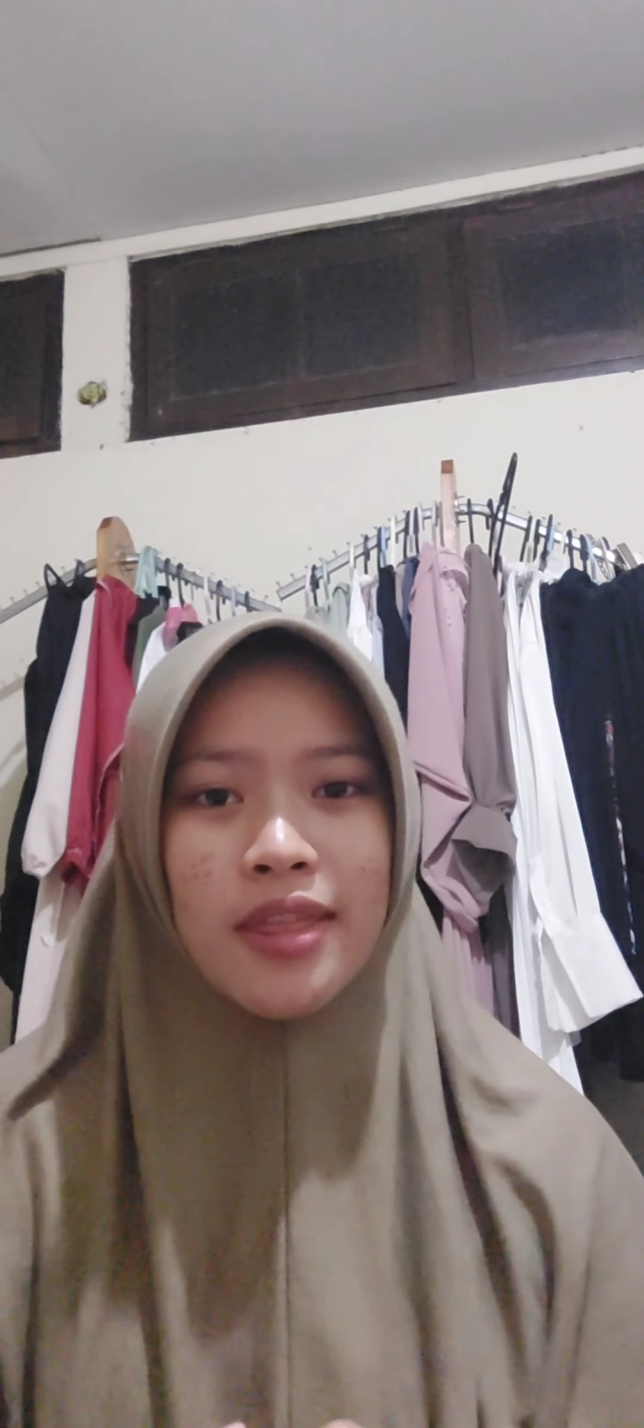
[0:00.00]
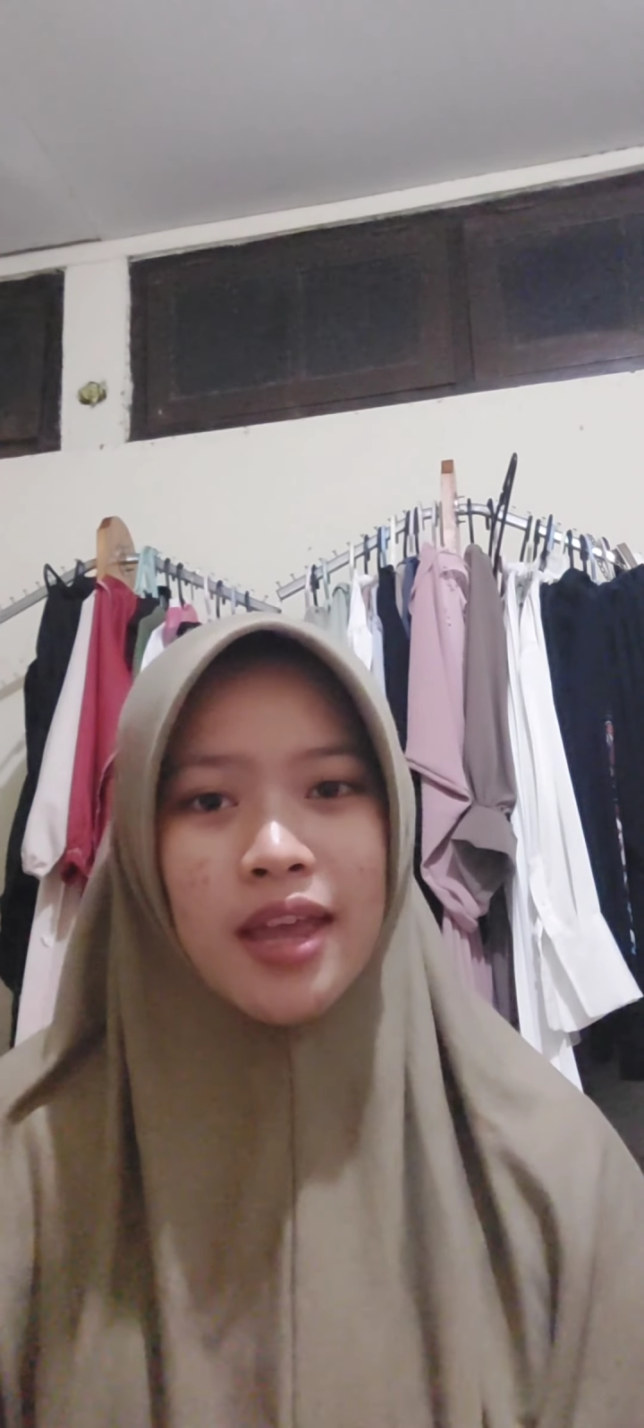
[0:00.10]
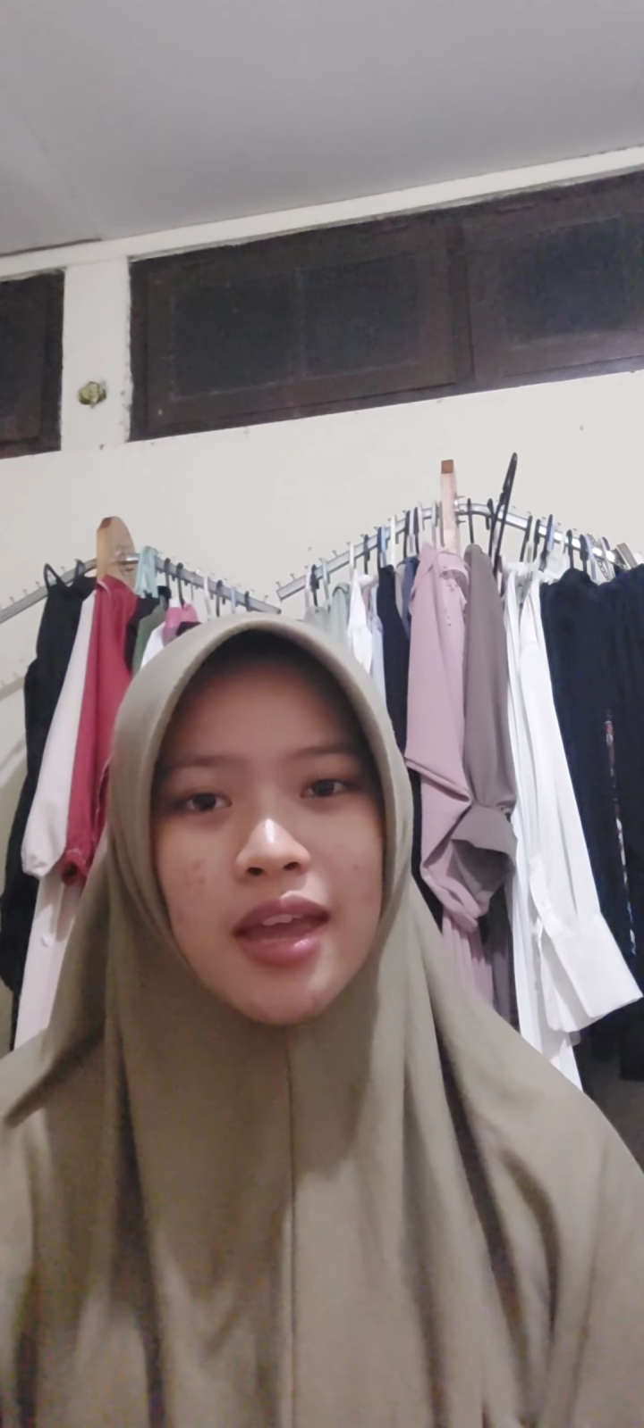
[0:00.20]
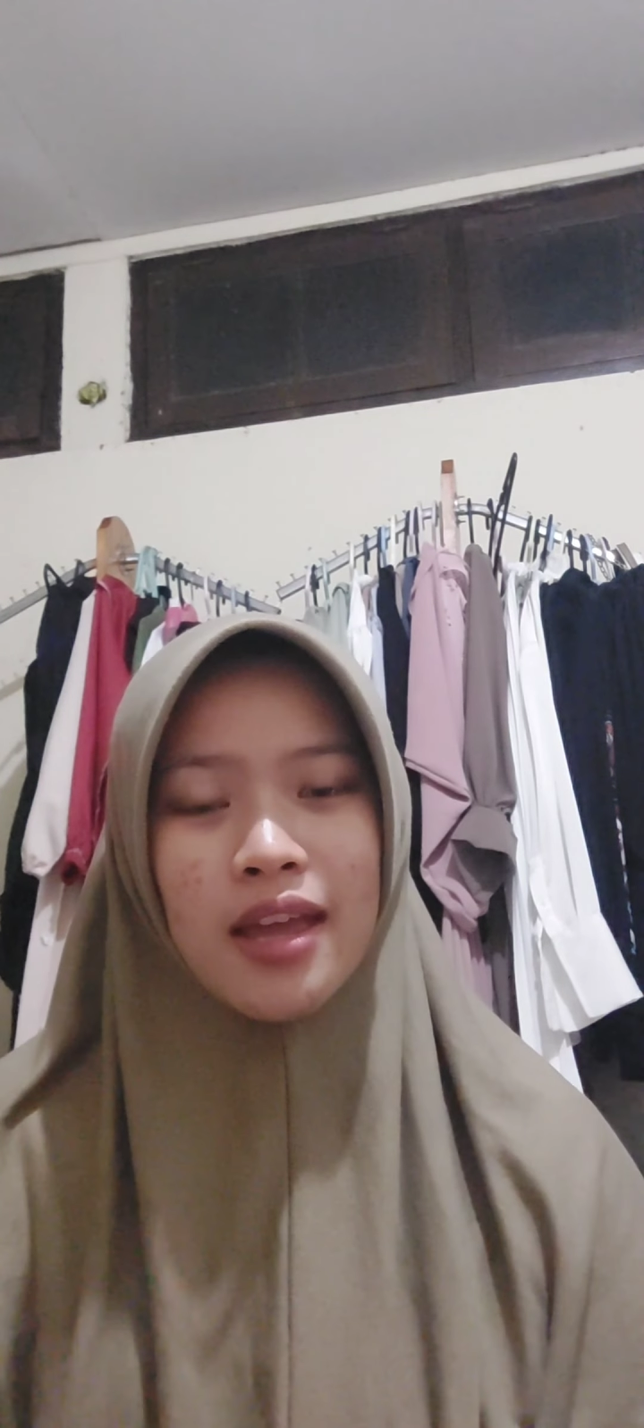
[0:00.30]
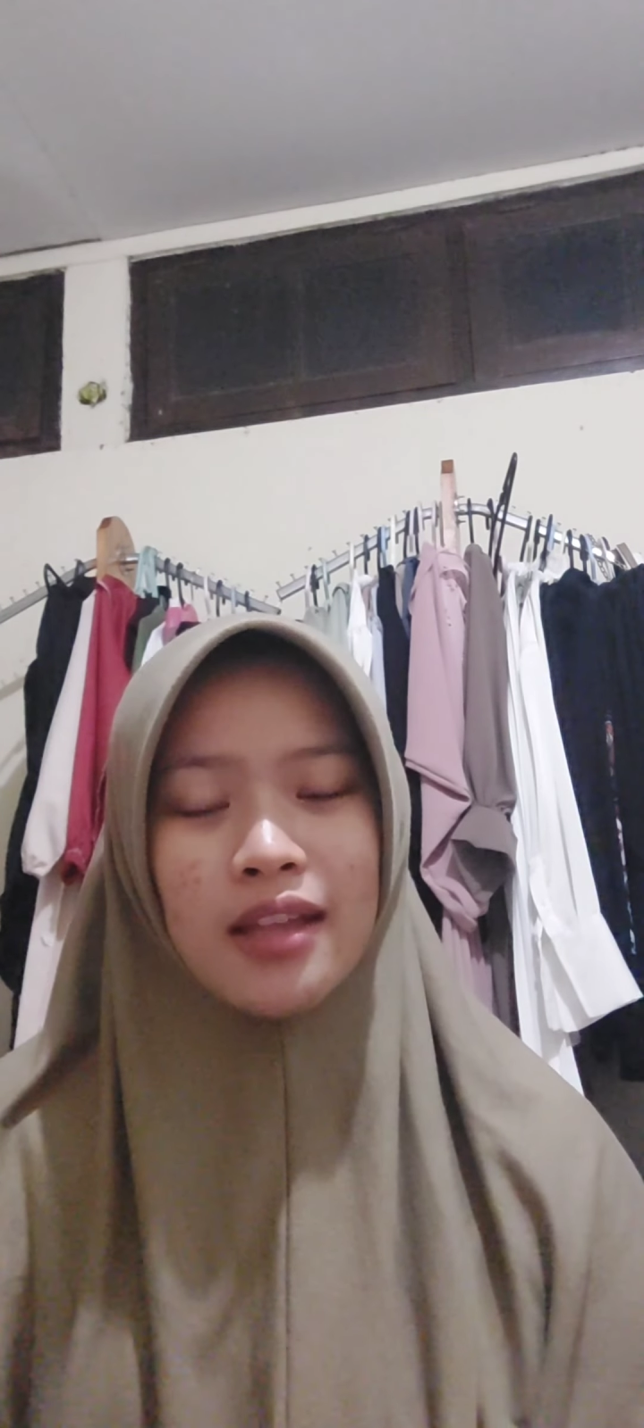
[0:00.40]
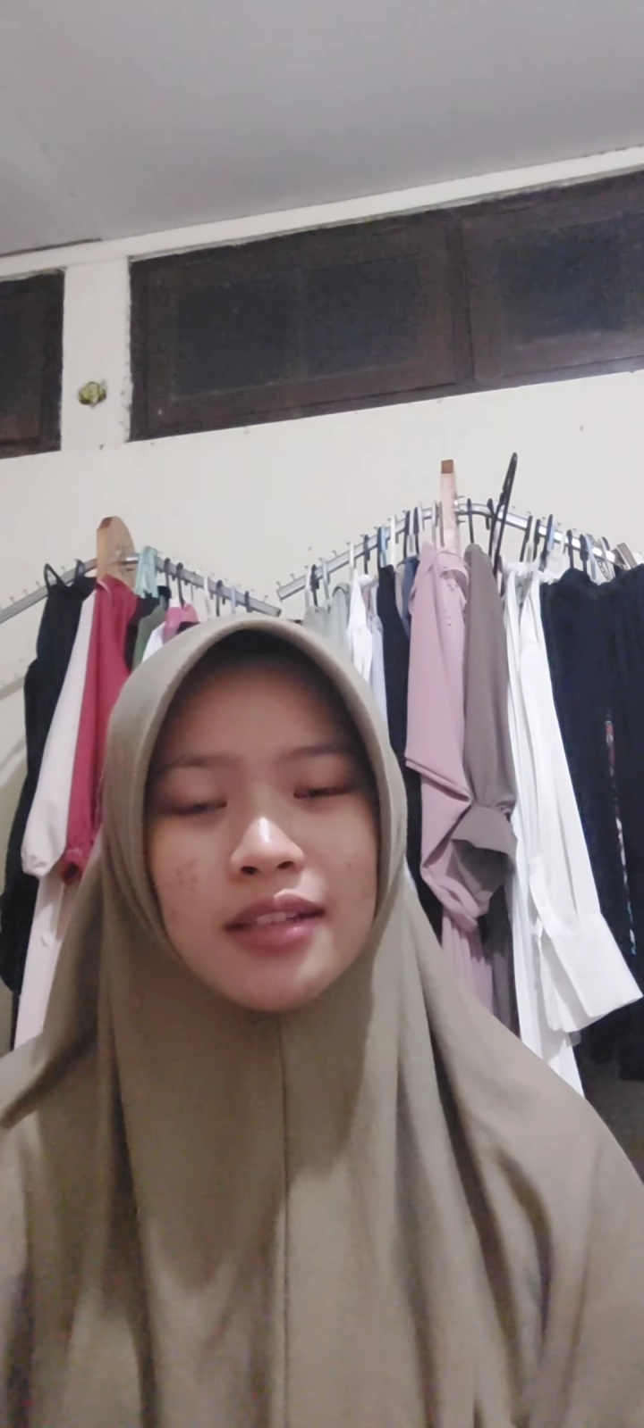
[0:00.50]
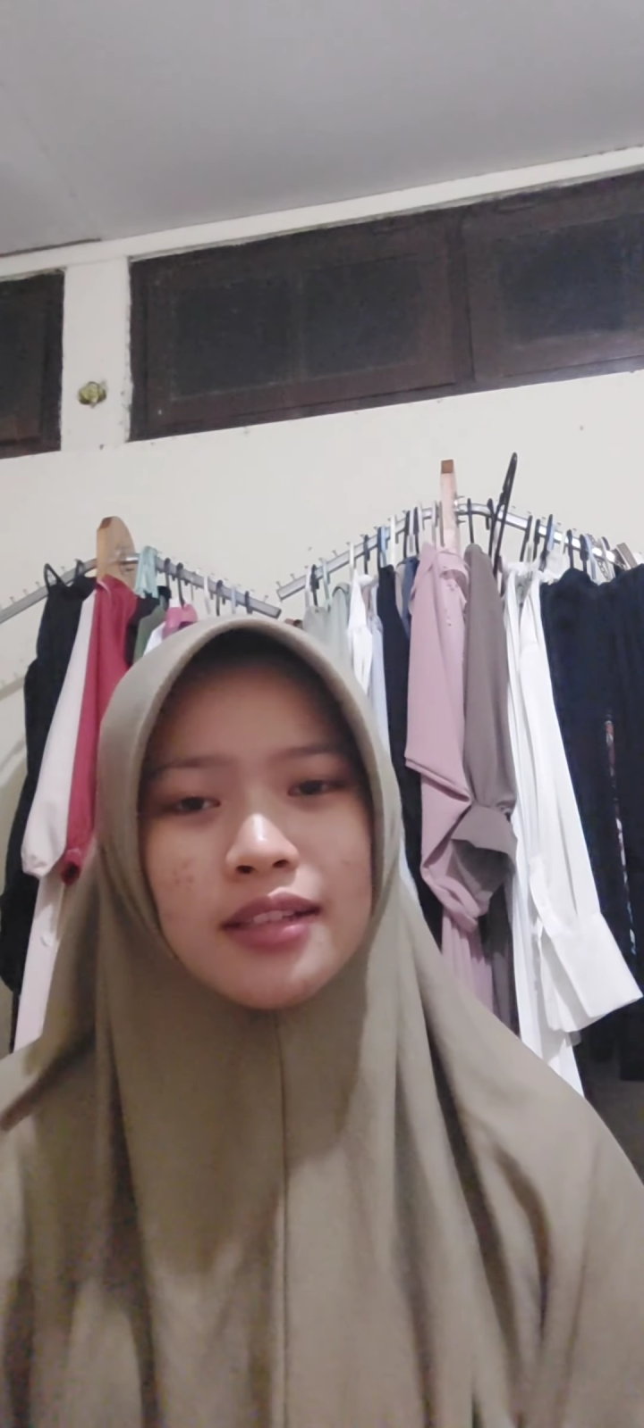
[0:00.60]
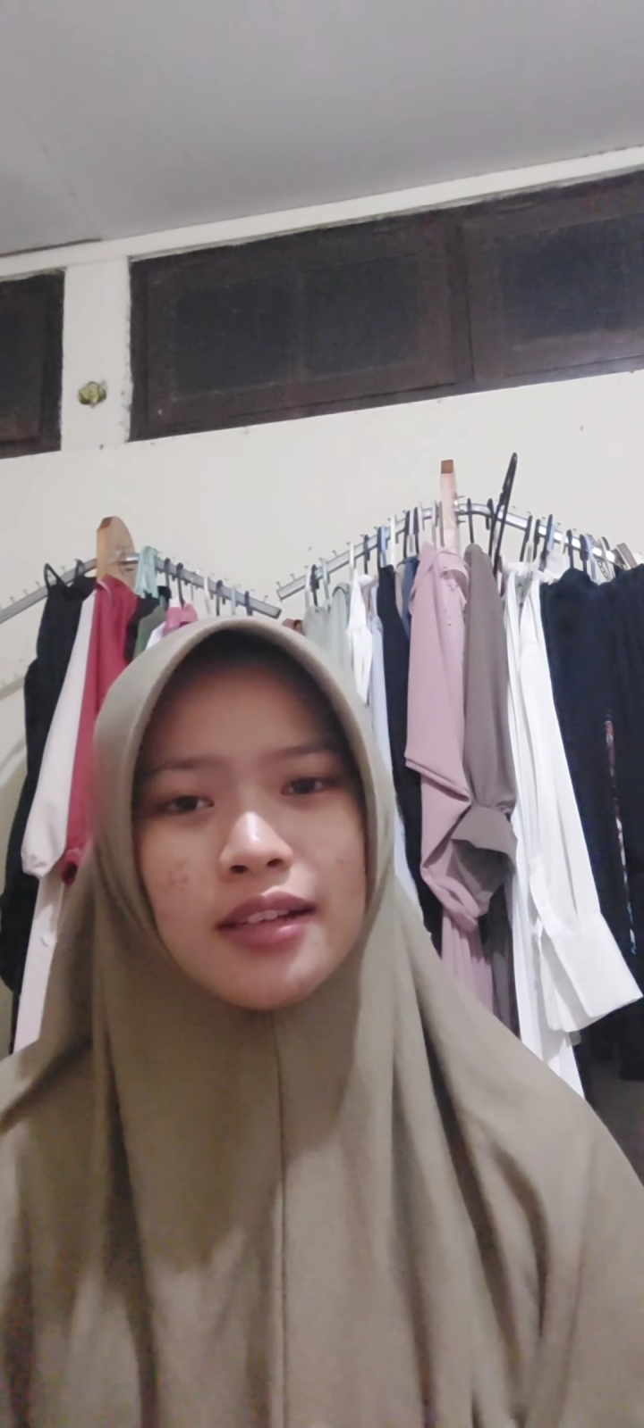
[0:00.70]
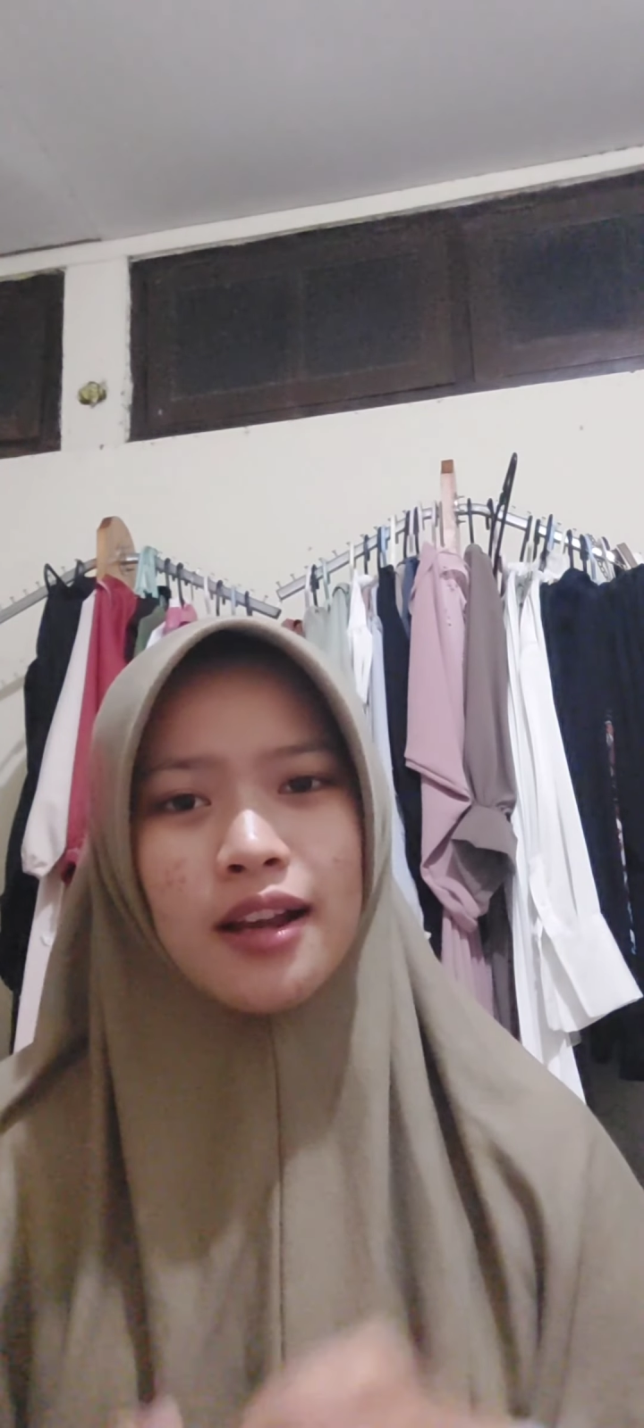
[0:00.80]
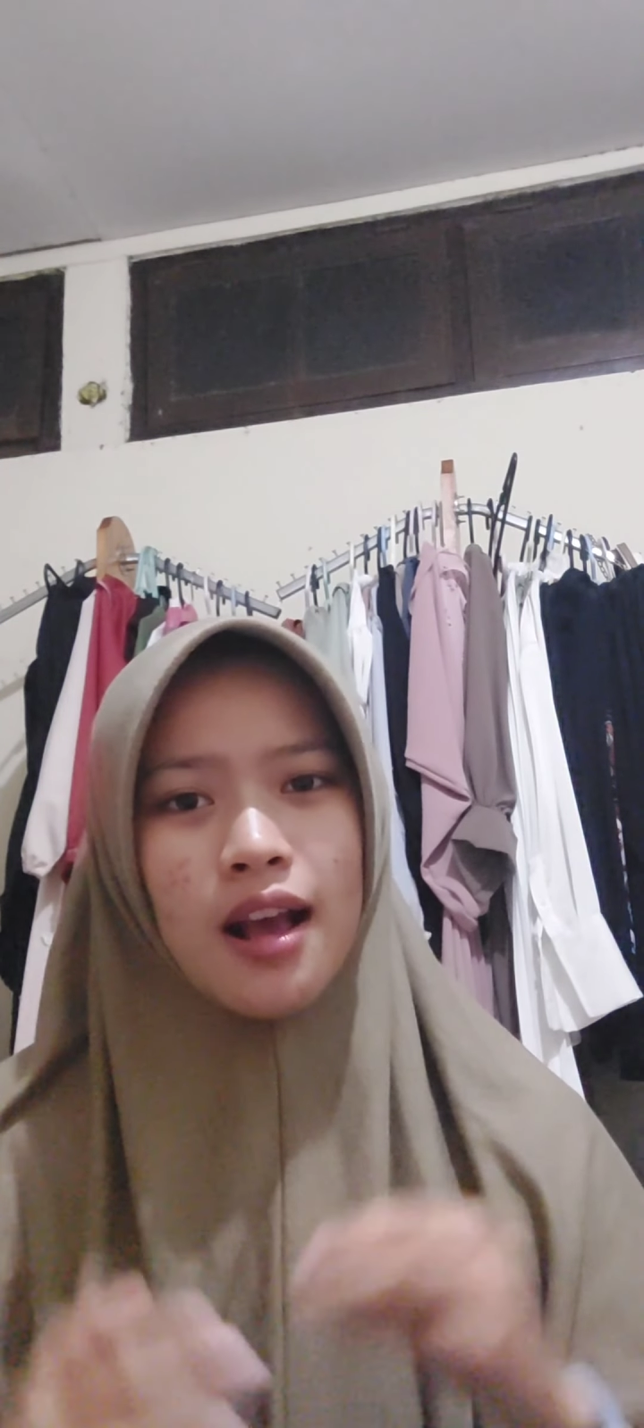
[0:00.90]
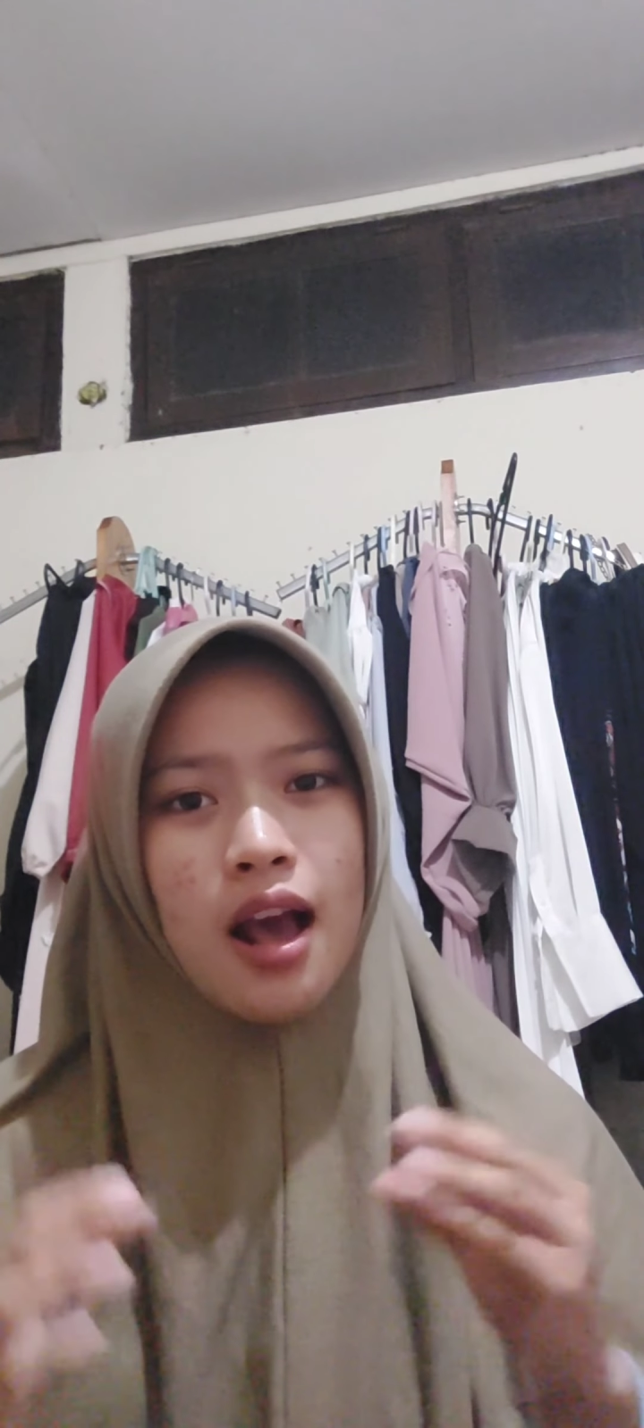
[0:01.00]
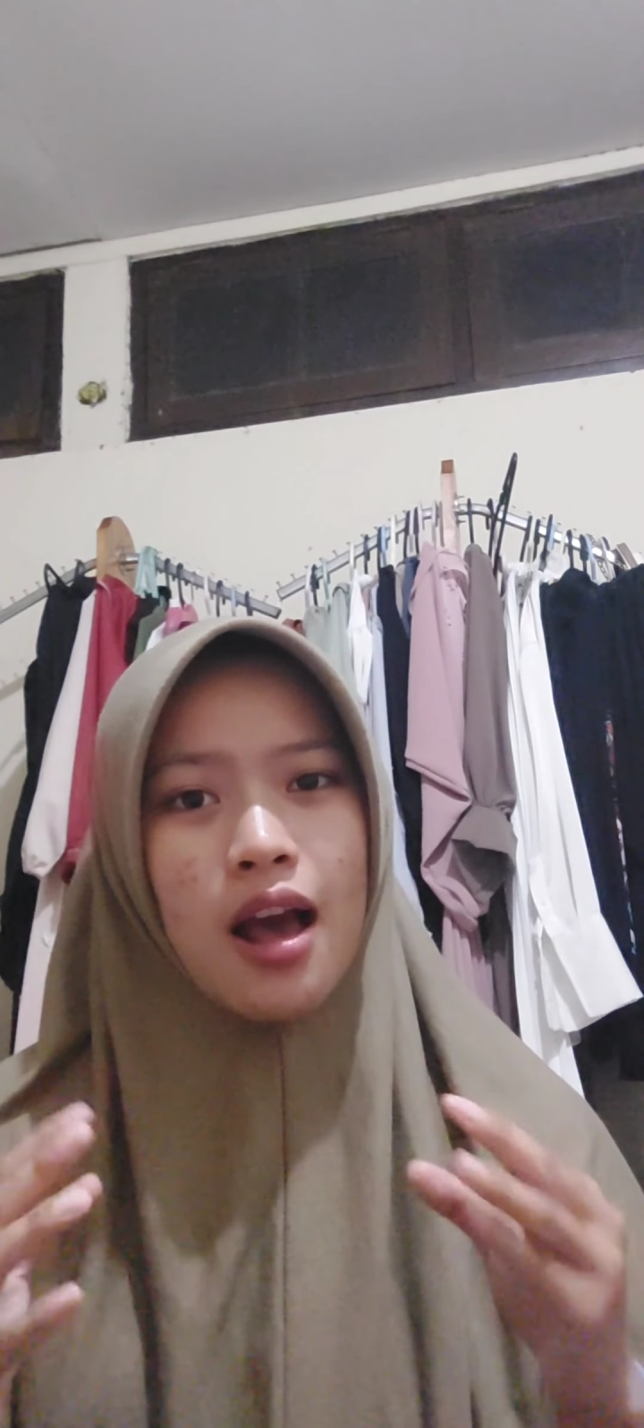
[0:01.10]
than